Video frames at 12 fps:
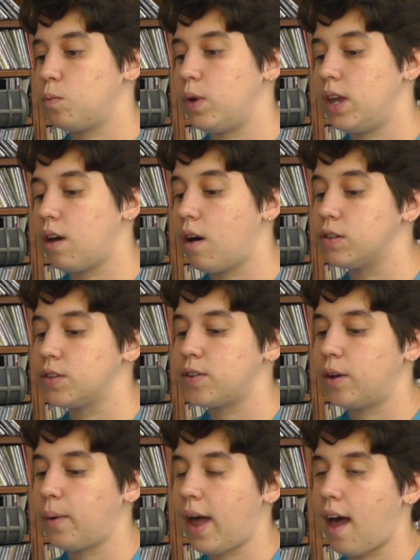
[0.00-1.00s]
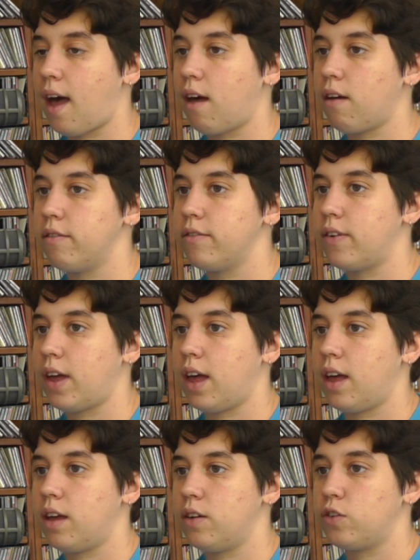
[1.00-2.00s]
We also have
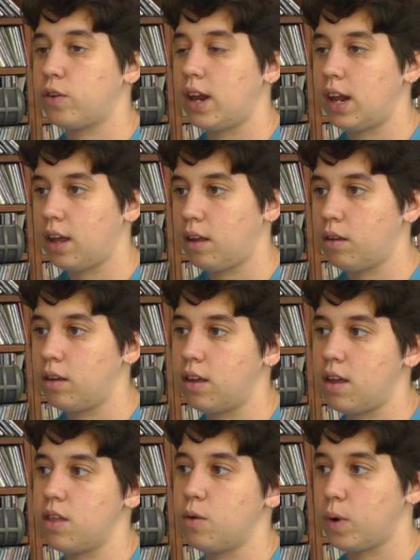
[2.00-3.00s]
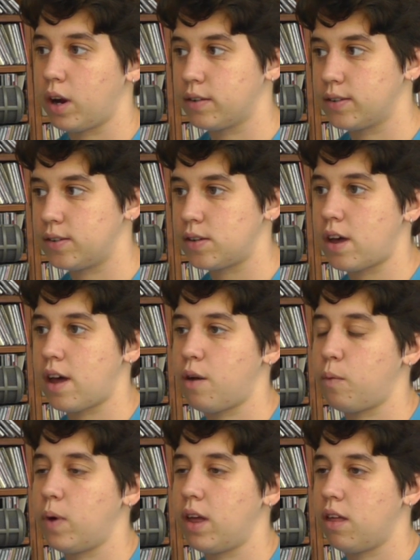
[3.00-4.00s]
training in the works
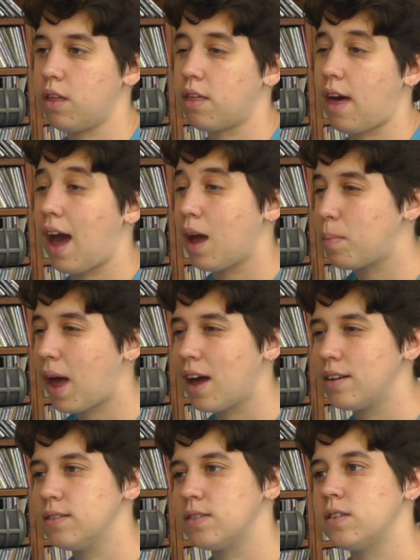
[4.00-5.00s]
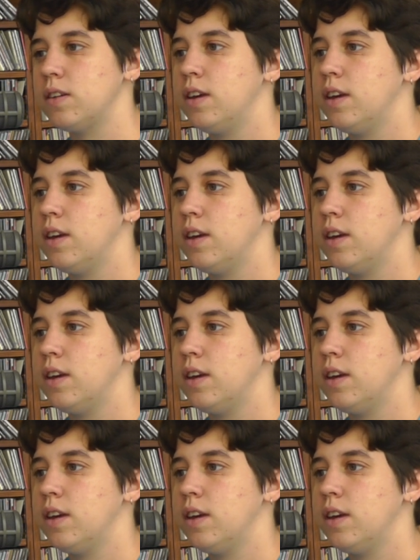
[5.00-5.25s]
with IPASS,